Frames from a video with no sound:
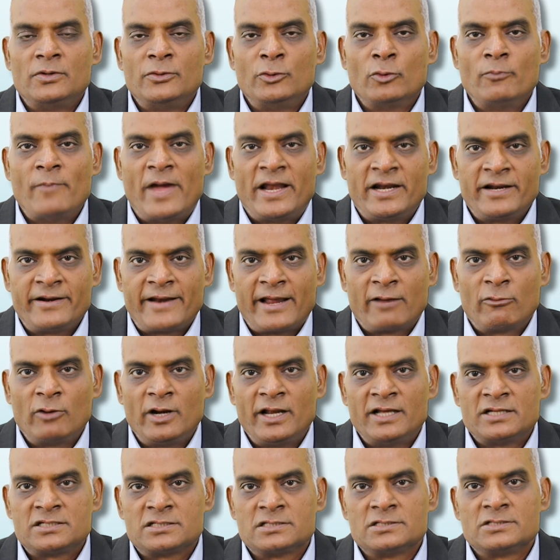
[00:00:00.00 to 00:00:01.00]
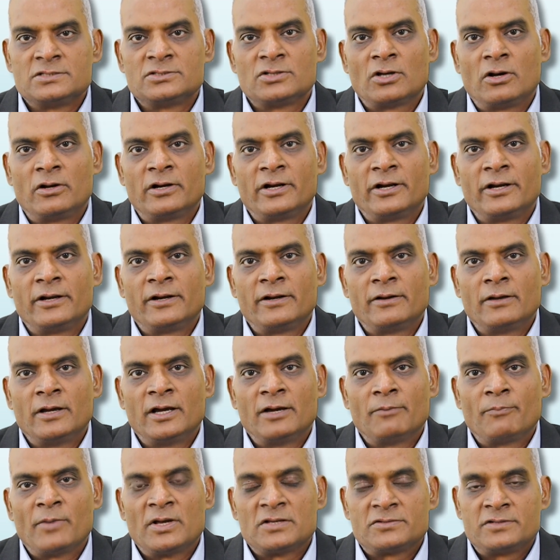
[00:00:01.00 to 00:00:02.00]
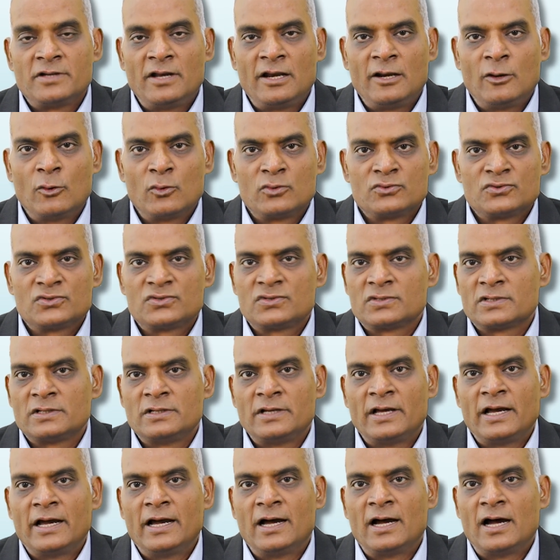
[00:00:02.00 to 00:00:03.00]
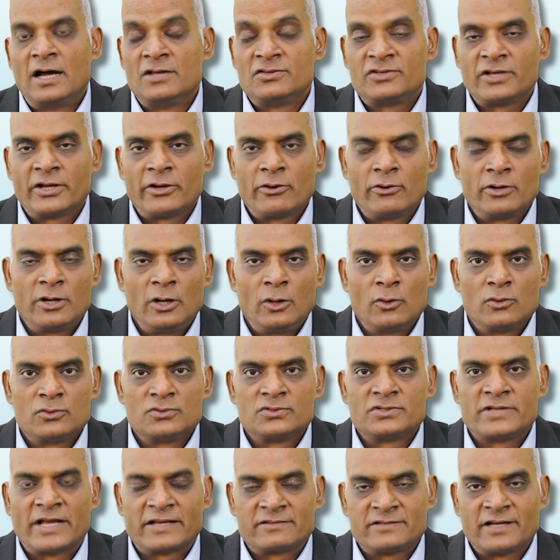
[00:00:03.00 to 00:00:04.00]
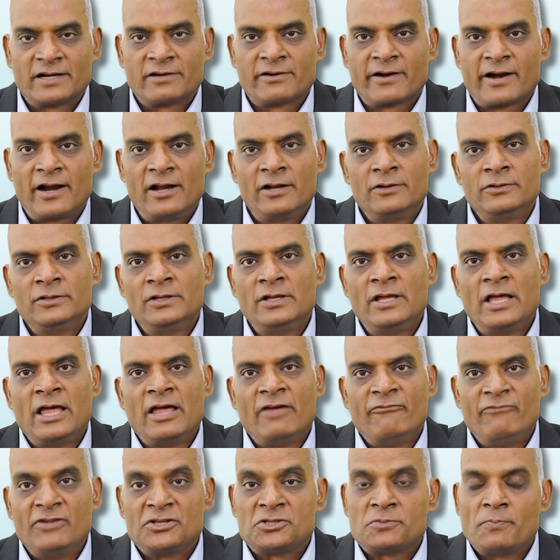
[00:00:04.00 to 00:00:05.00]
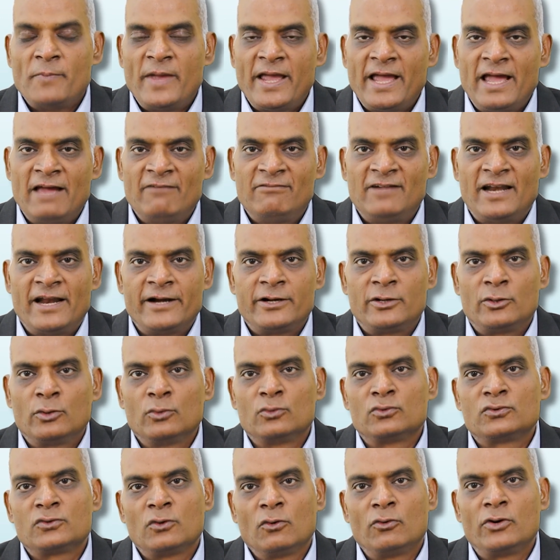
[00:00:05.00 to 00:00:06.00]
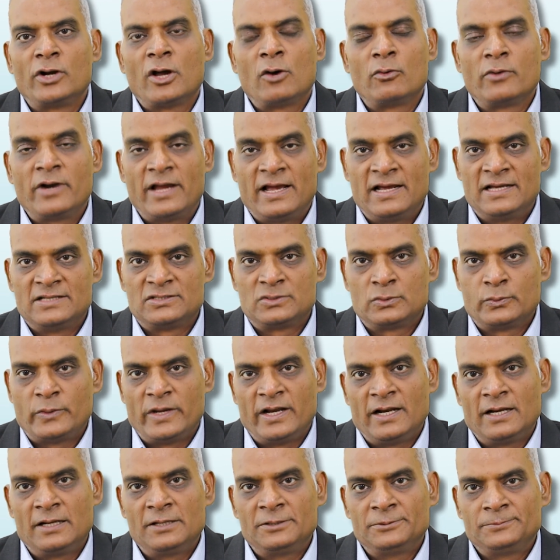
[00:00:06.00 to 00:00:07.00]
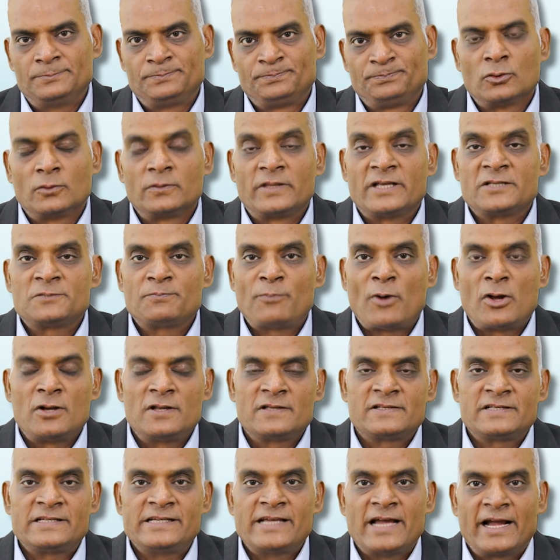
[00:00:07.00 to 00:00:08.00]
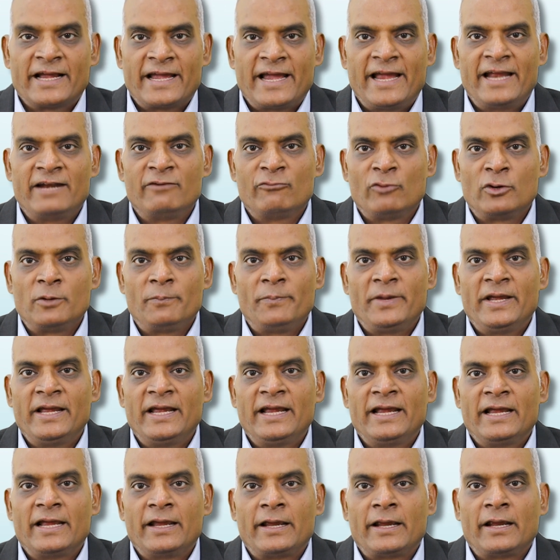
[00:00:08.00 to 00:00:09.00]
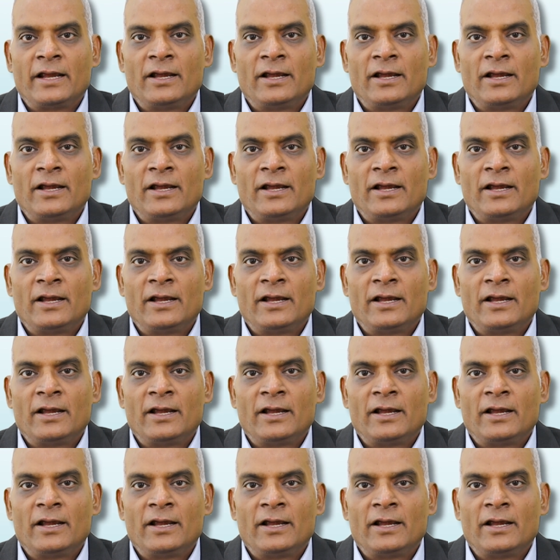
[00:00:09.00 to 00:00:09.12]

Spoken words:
do many regulations on personal loans, unsecured loans, etc., which may have led to slowdown as well. So this policy again would be